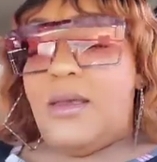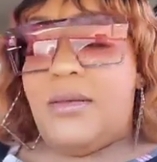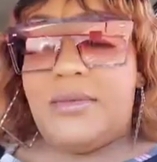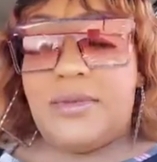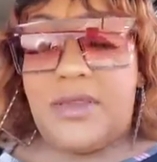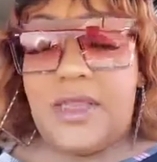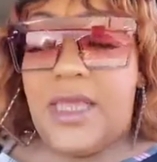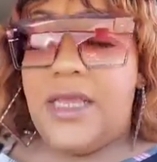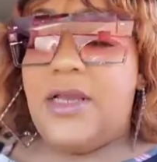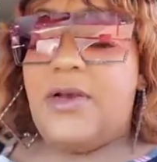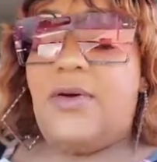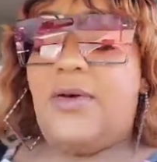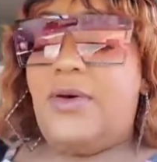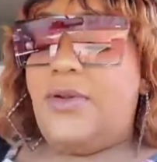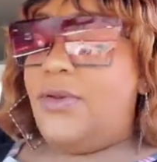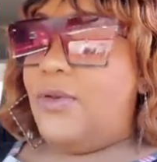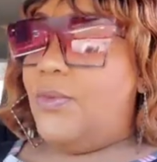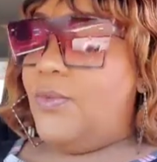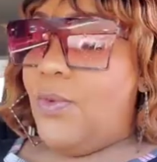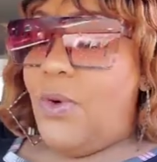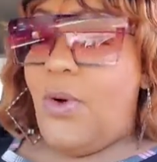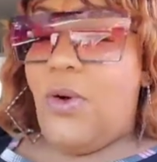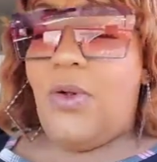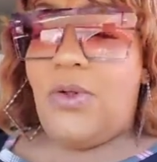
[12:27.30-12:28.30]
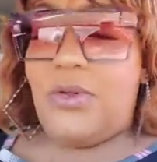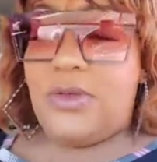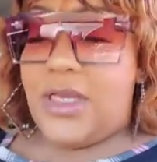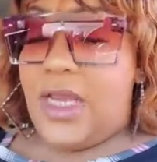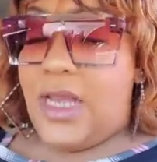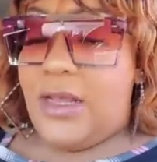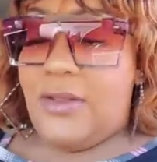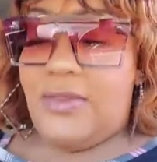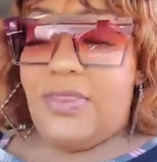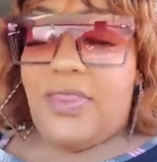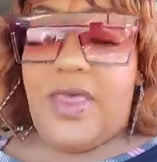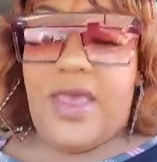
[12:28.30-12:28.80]
thing on the wall
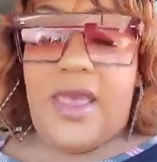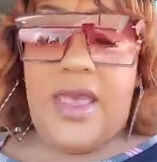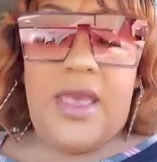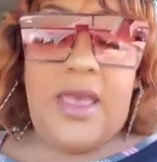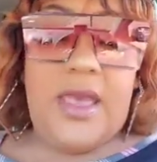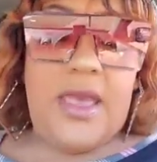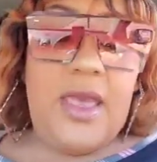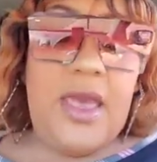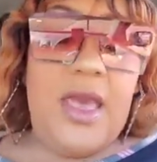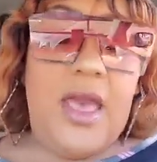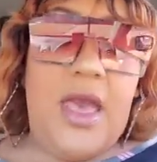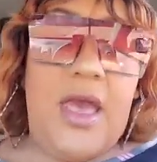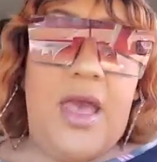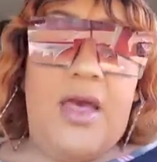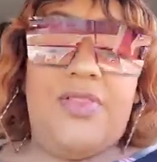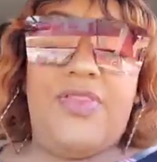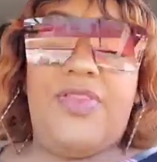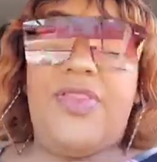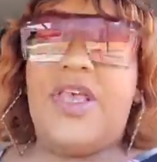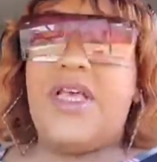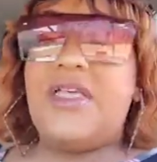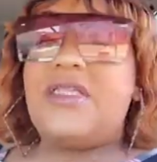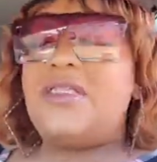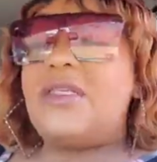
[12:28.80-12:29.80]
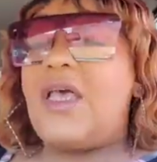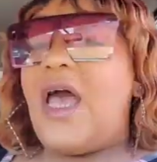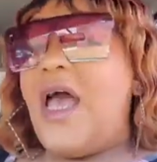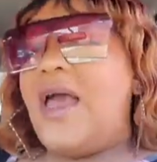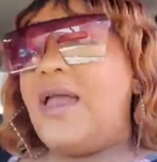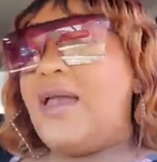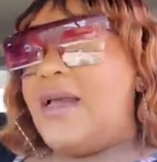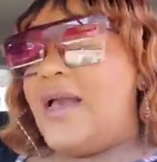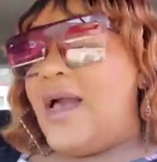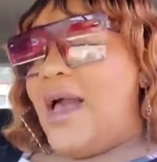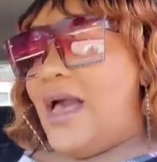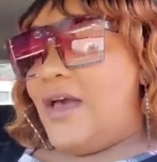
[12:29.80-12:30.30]
down there. This I
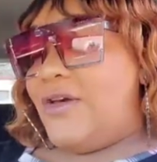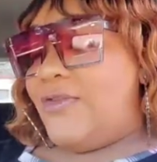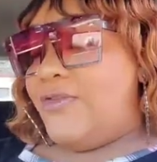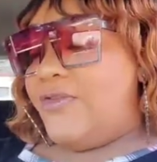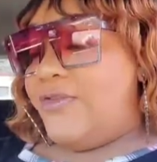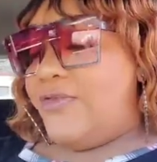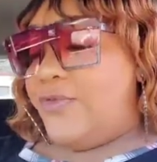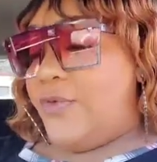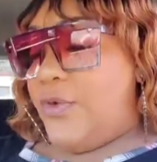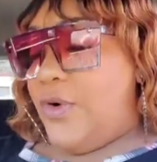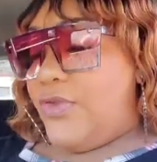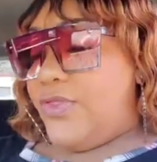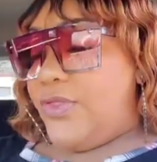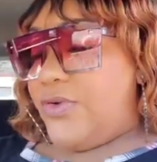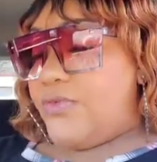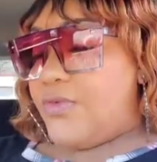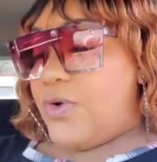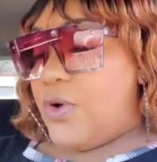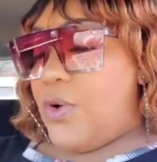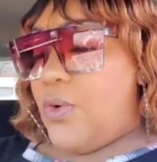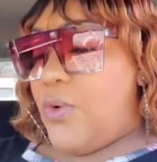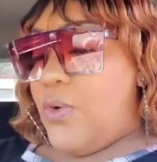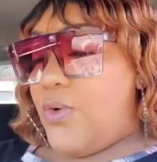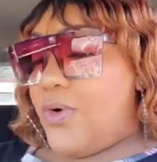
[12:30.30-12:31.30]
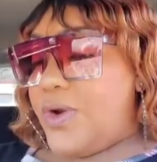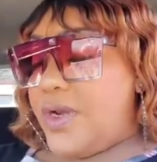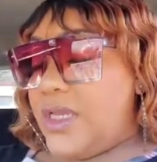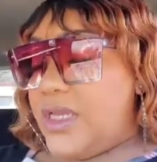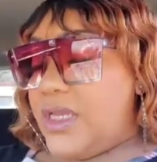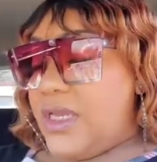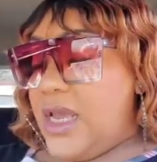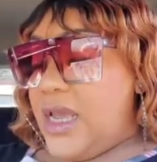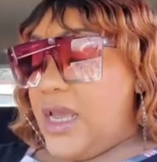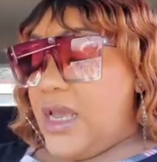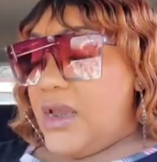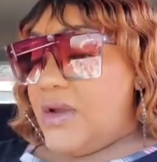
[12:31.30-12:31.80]
got for the
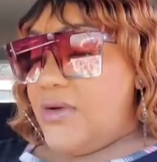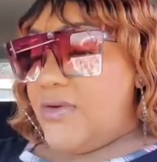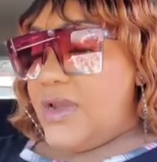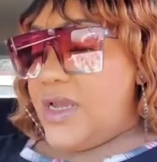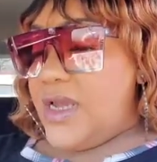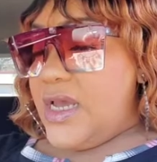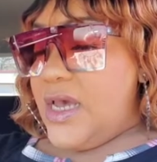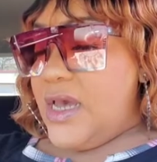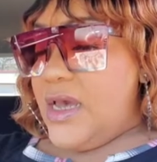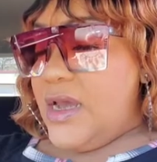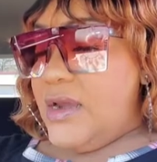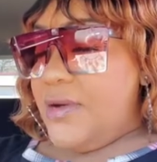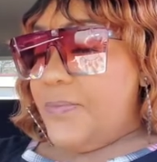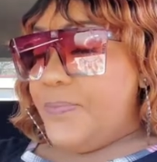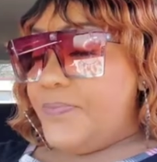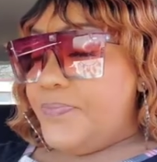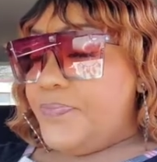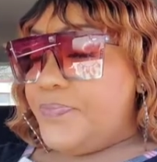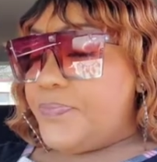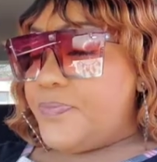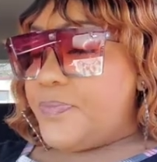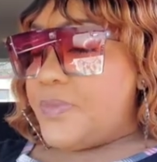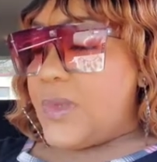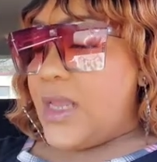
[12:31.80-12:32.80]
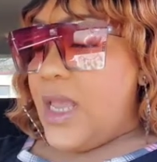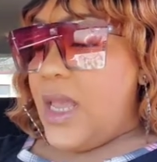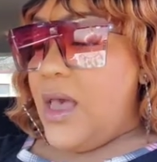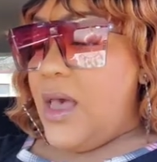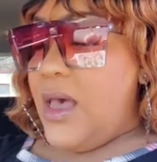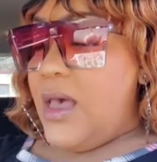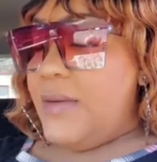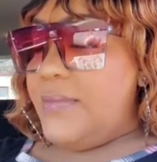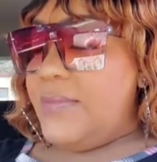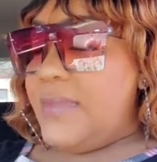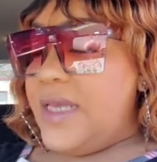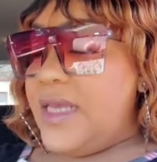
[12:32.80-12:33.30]
recording area.
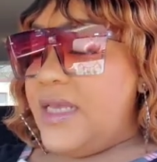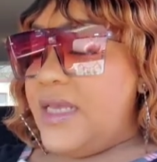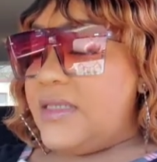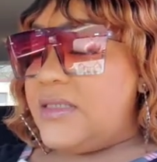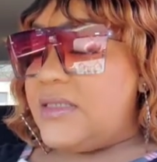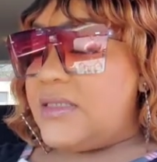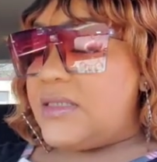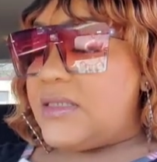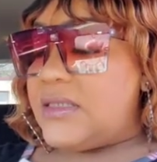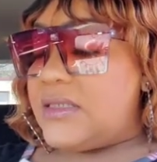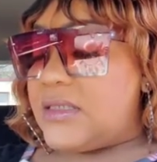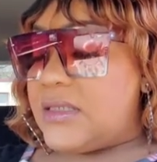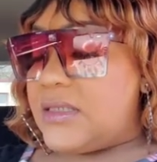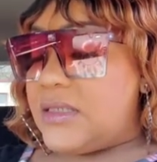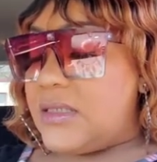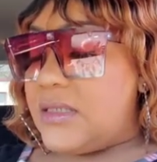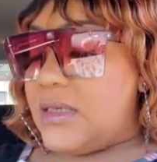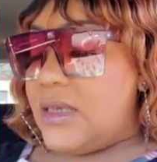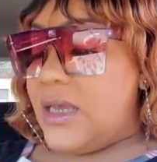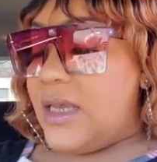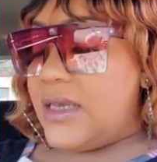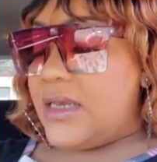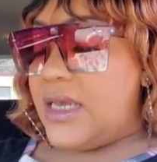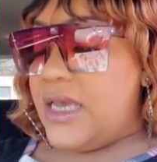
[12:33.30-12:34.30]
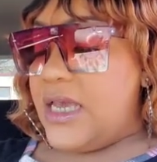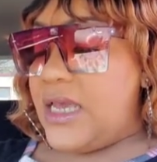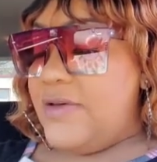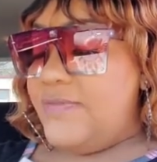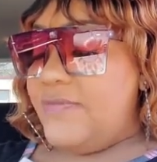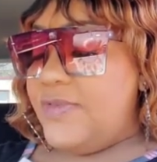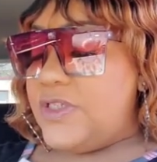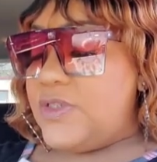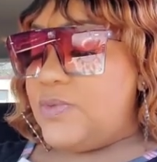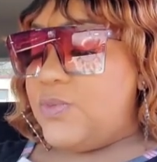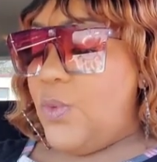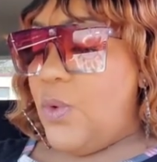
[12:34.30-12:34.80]
It's a
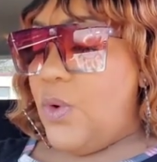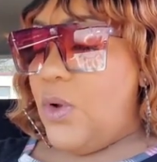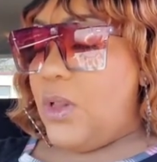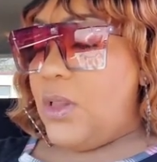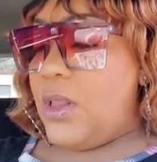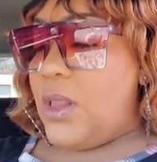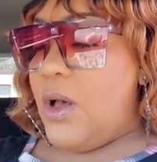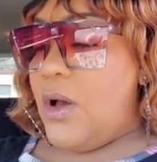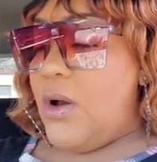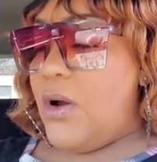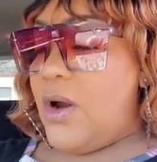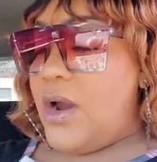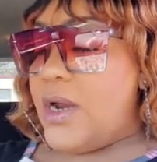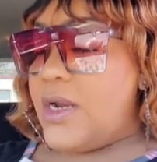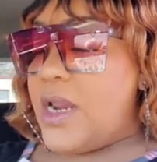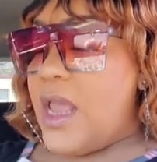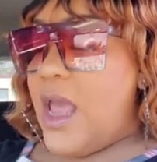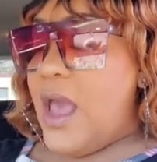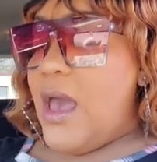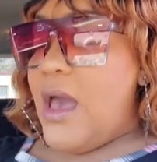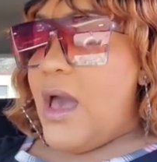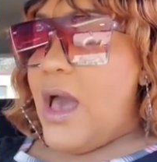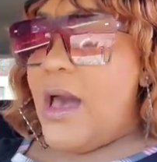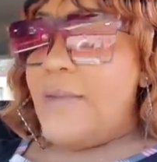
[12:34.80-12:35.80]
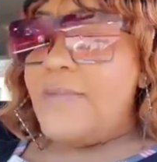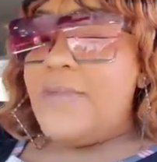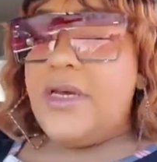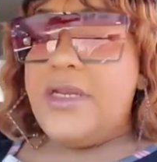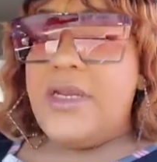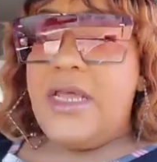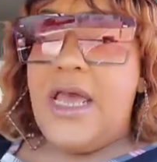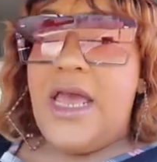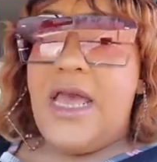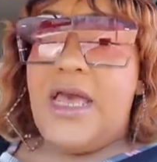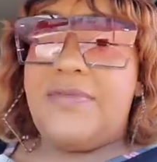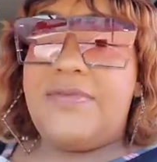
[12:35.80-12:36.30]
canvas wall art. I'm
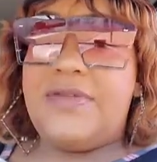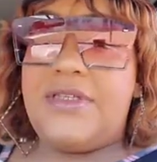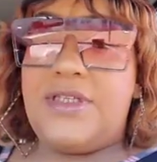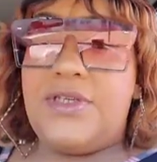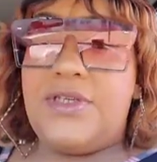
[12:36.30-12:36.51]
gonna have